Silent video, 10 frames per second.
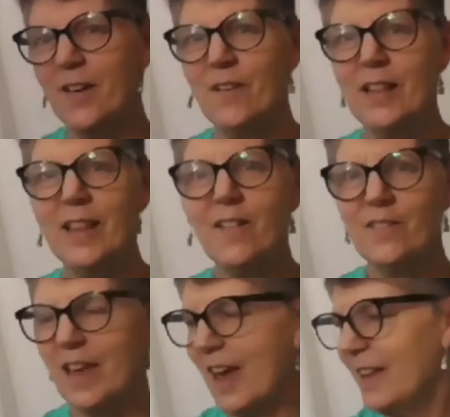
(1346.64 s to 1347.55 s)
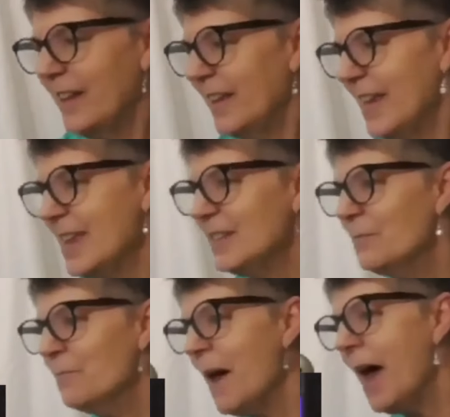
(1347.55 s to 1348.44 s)
Oh, I love that. He's
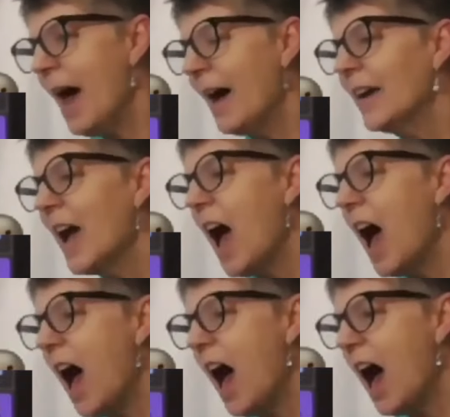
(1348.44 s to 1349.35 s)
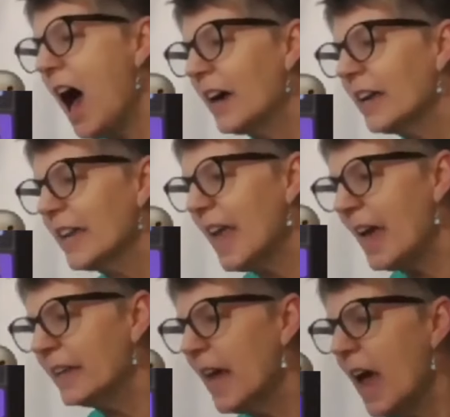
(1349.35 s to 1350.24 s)
back
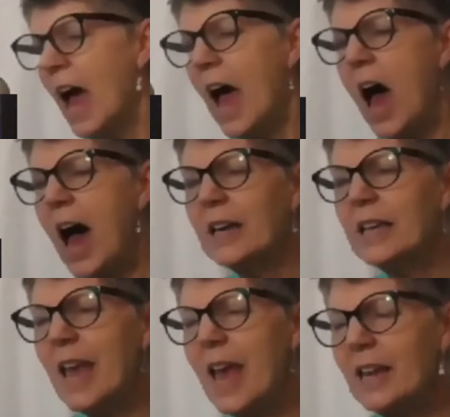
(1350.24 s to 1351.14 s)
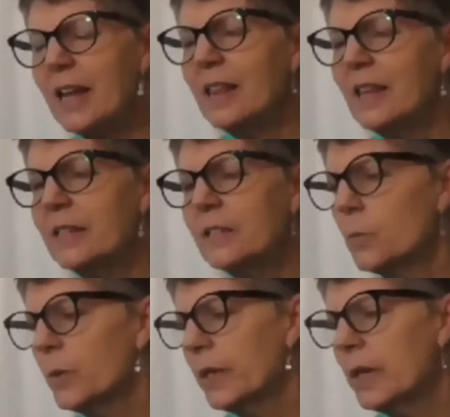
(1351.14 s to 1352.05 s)
again. Again, I think, is
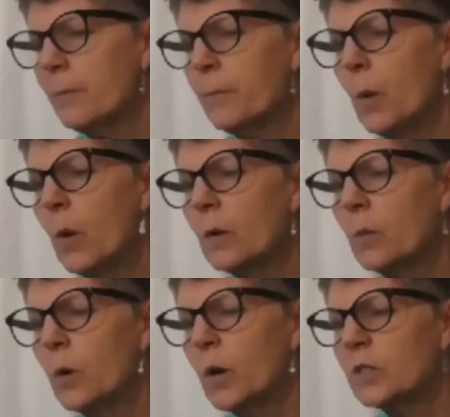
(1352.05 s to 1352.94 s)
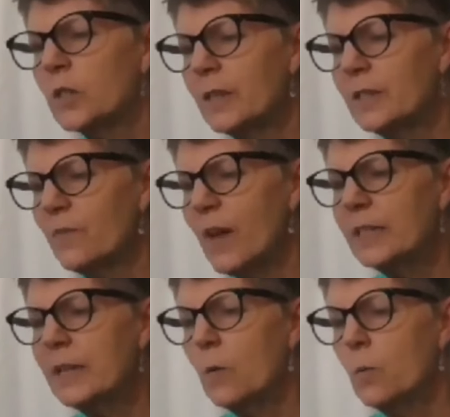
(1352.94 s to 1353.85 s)
a really important word. So let's
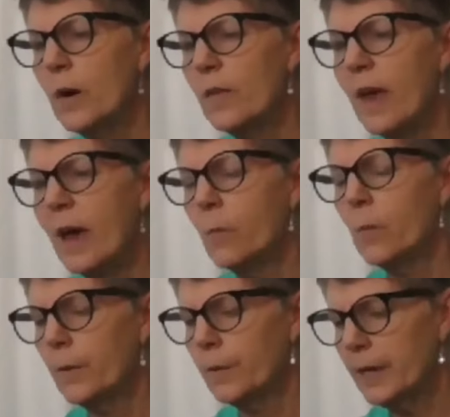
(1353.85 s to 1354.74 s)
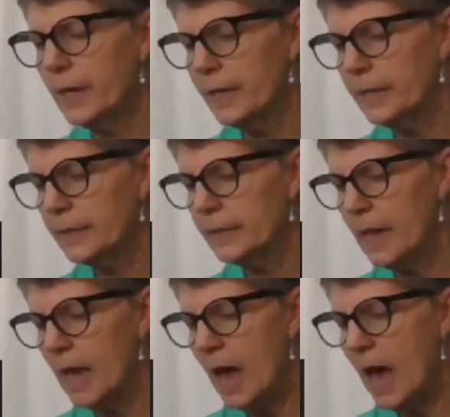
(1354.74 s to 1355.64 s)
find out where that word is.
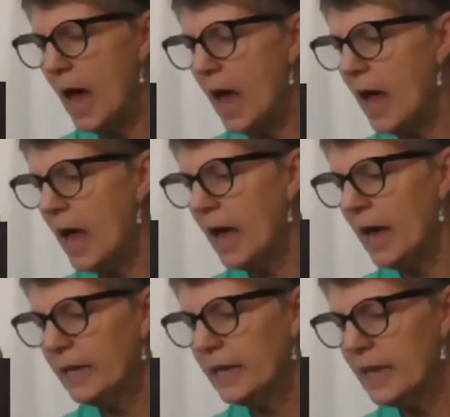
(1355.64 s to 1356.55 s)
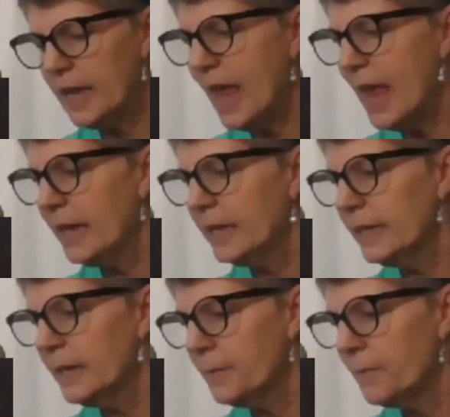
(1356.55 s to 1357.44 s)

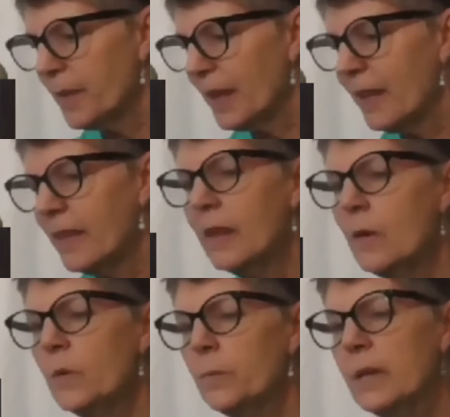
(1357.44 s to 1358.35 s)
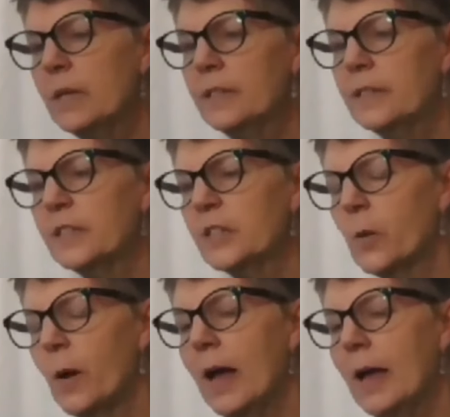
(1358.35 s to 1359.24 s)
Again. I think it would be in
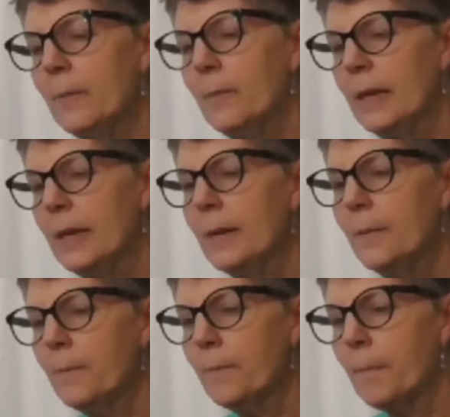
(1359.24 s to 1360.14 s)
describing.